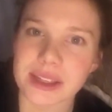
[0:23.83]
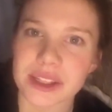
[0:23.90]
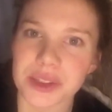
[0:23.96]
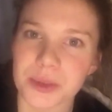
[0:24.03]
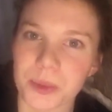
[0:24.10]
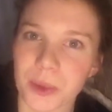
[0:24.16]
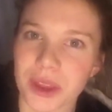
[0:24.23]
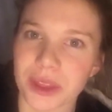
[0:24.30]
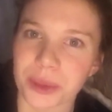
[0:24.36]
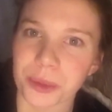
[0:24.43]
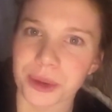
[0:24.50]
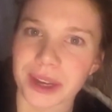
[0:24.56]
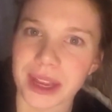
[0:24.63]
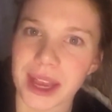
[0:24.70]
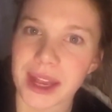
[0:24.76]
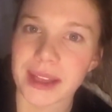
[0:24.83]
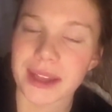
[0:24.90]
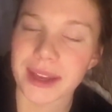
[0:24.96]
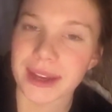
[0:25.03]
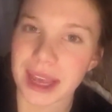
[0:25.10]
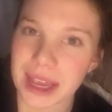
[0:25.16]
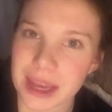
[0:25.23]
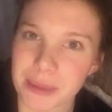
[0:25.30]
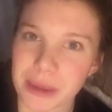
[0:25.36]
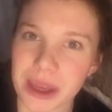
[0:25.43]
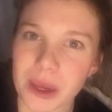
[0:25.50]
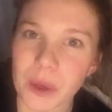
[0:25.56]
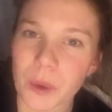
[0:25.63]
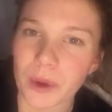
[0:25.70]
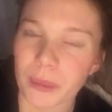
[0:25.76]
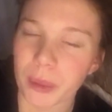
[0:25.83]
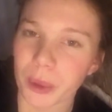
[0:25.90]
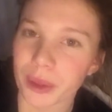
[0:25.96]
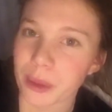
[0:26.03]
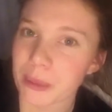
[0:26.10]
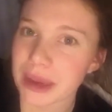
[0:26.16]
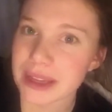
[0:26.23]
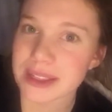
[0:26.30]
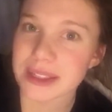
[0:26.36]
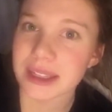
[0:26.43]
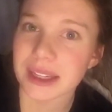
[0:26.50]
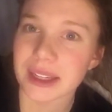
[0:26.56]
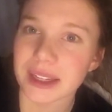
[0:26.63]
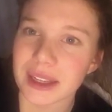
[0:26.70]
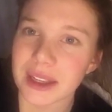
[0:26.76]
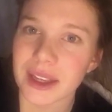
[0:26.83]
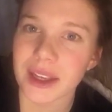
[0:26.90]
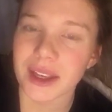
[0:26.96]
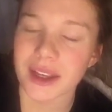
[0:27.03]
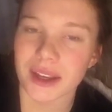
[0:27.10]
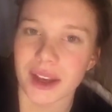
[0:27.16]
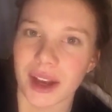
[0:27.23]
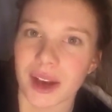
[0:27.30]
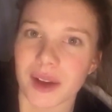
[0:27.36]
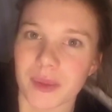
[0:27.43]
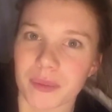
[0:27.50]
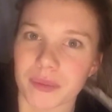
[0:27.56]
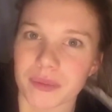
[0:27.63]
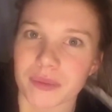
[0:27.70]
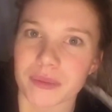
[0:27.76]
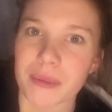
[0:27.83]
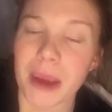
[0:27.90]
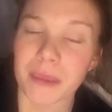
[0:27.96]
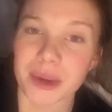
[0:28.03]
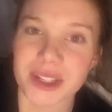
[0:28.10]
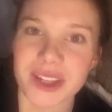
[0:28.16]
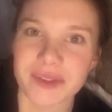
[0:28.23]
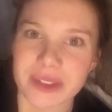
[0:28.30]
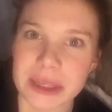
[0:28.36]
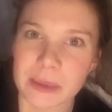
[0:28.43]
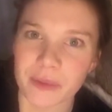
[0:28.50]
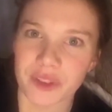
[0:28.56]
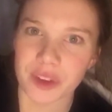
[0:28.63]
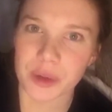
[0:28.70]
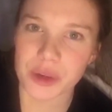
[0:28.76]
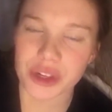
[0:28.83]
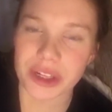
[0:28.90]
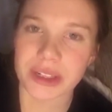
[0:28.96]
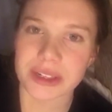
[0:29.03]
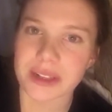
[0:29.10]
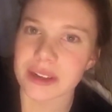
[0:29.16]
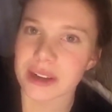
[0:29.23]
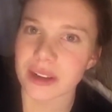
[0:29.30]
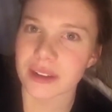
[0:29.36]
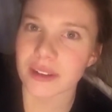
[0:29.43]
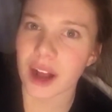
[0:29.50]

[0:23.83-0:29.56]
It's with Raquel and Amy, who are both amazing members of Team Fusion.